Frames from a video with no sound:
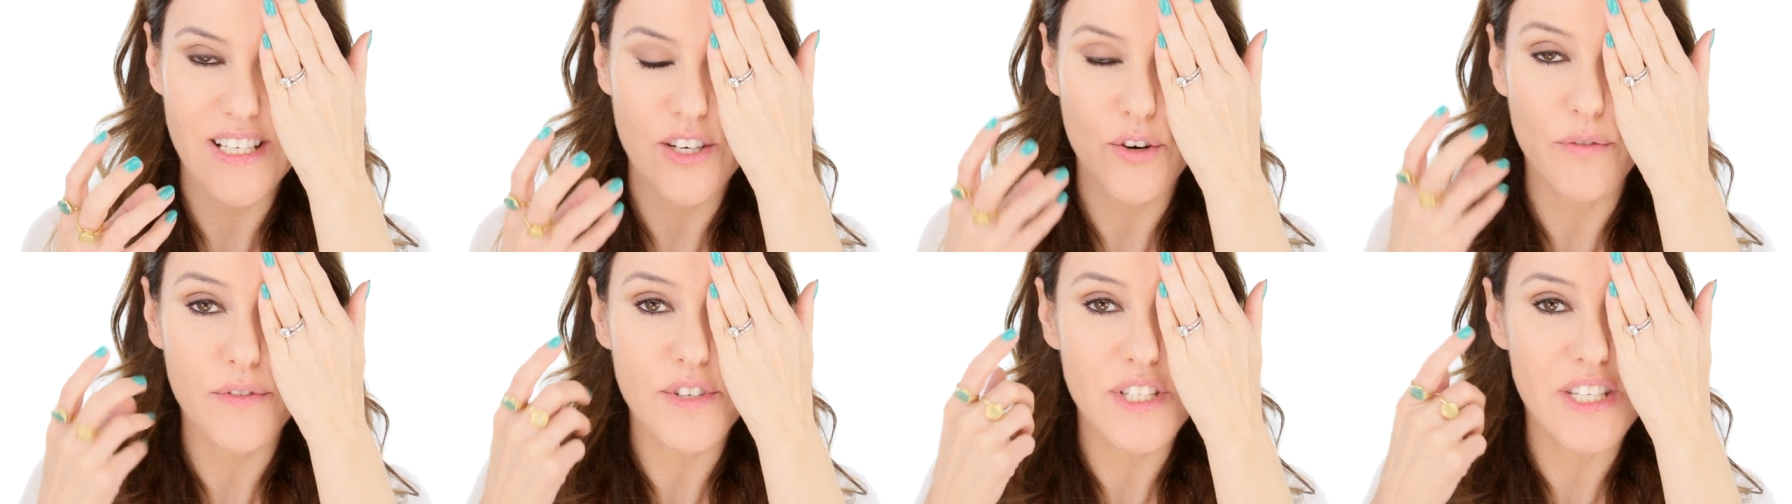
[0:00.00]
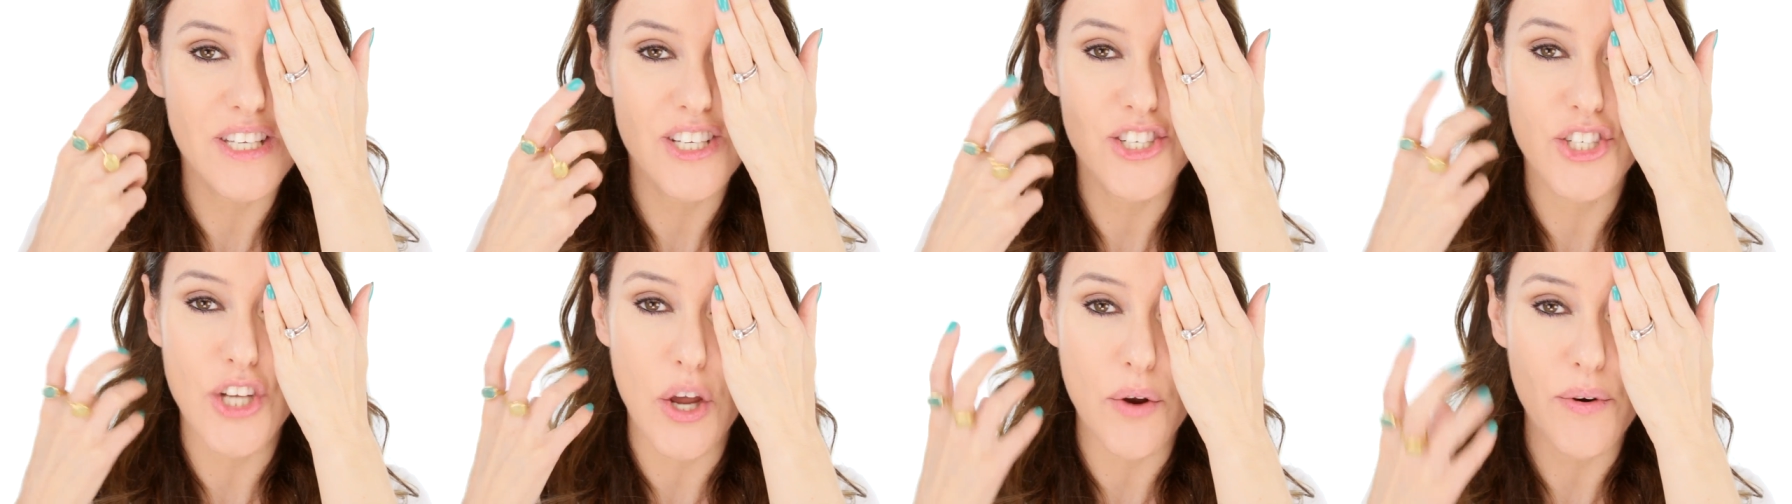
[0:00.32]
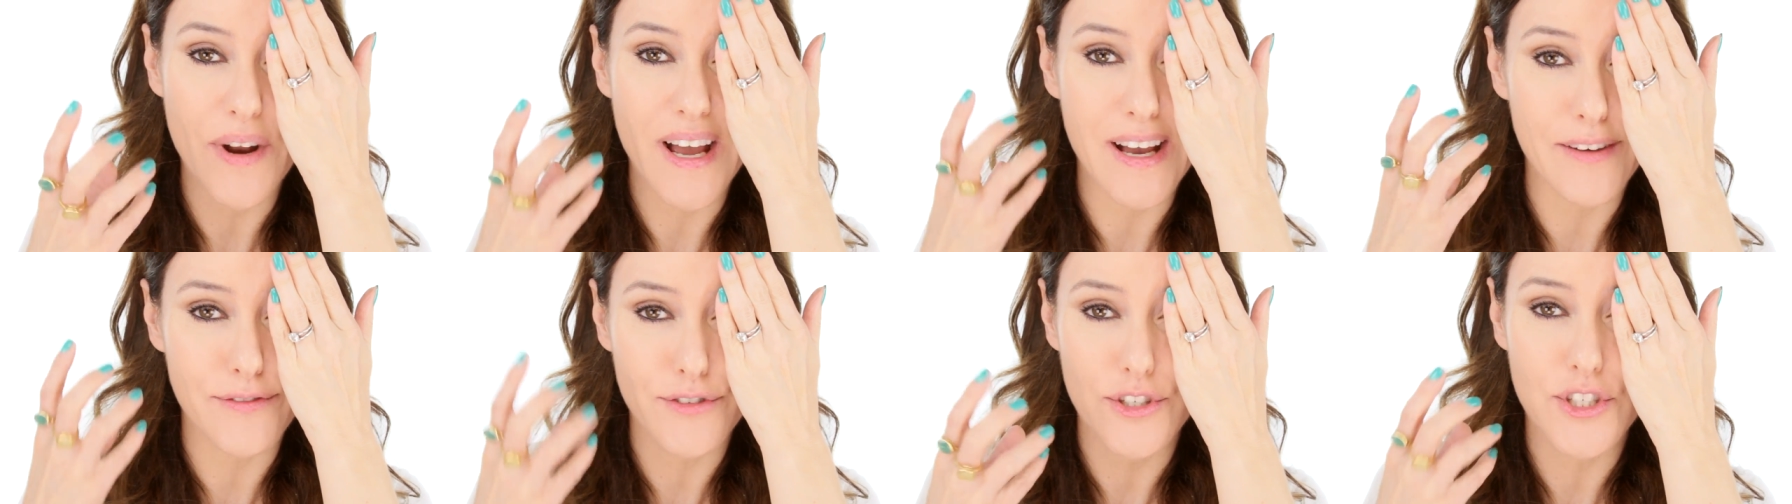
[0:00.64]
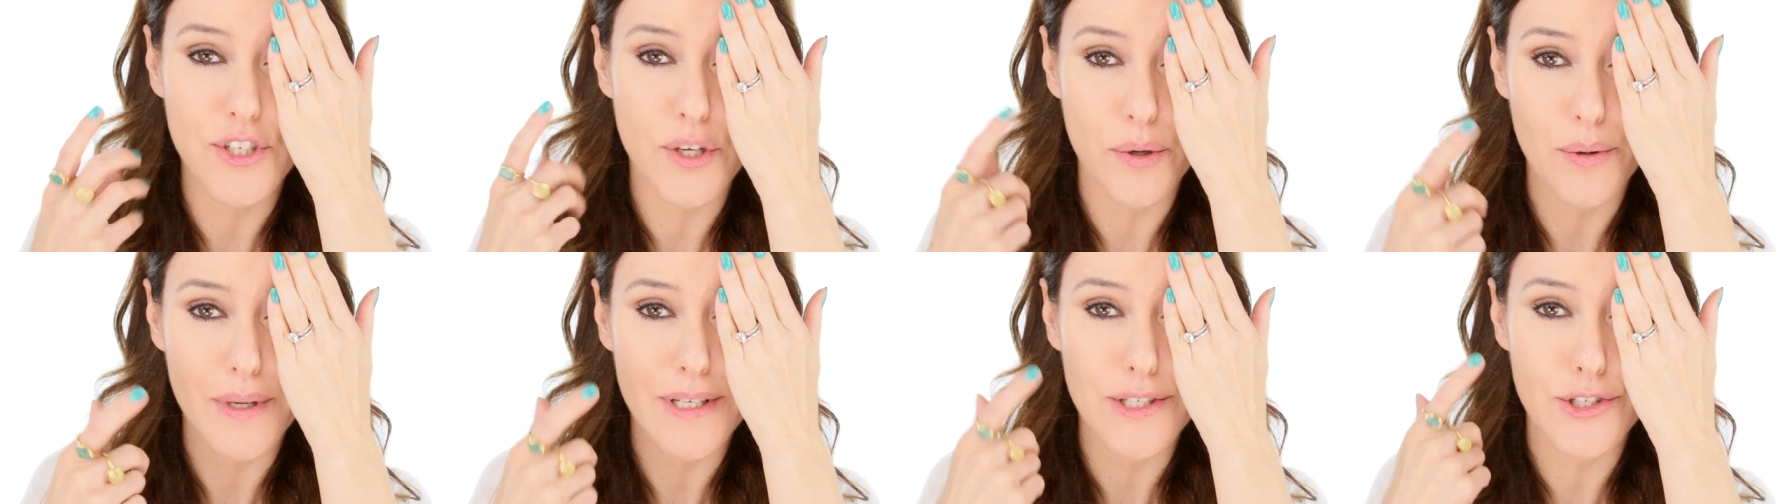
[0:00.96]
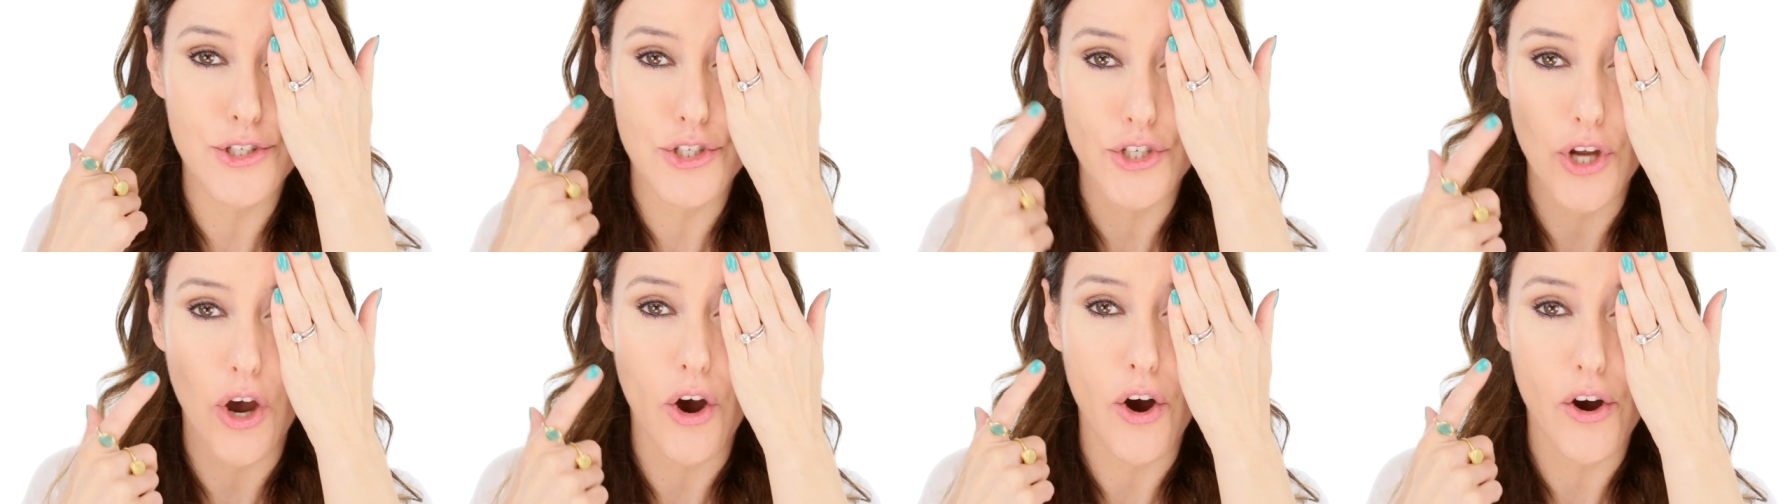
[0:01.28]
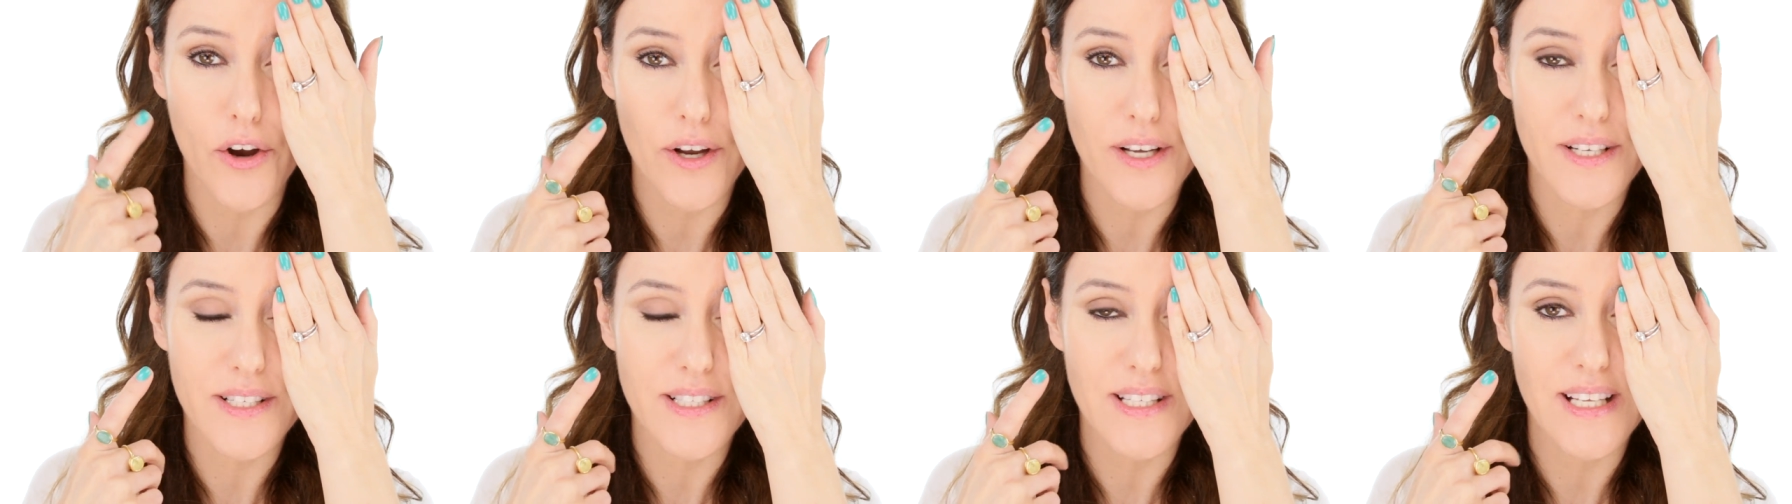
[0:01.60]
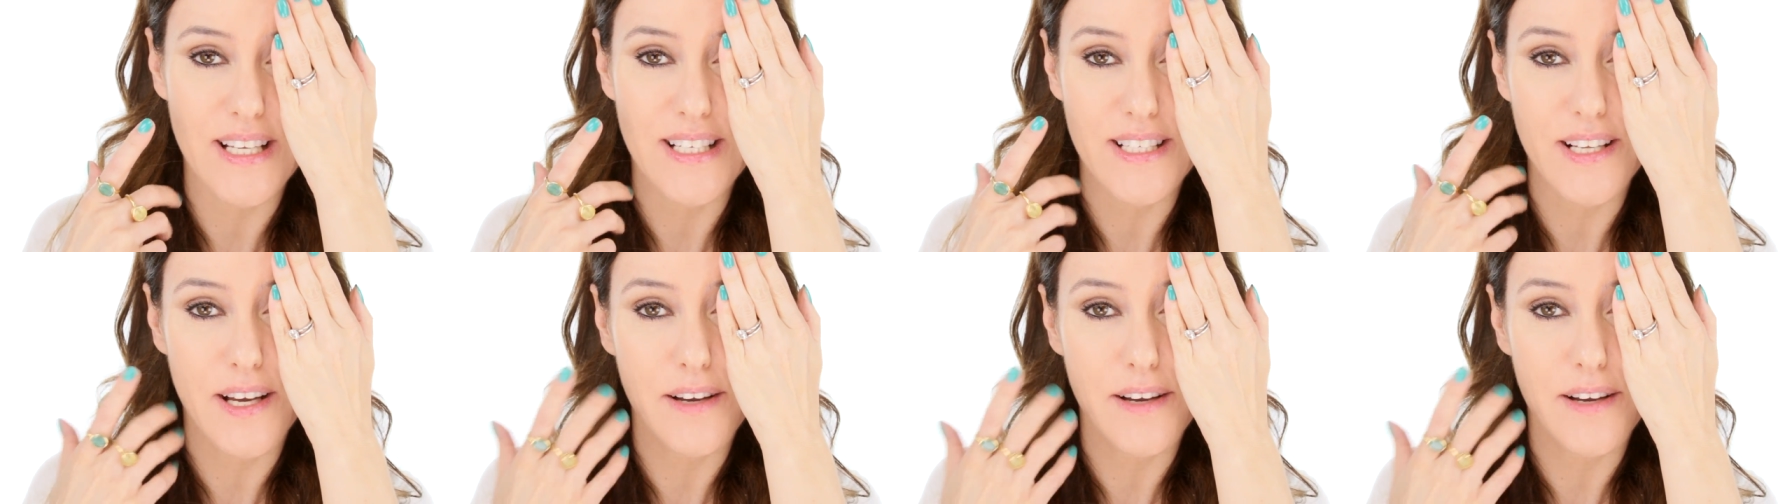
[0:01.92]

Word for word: and obviously you don't have to do it as dark as this.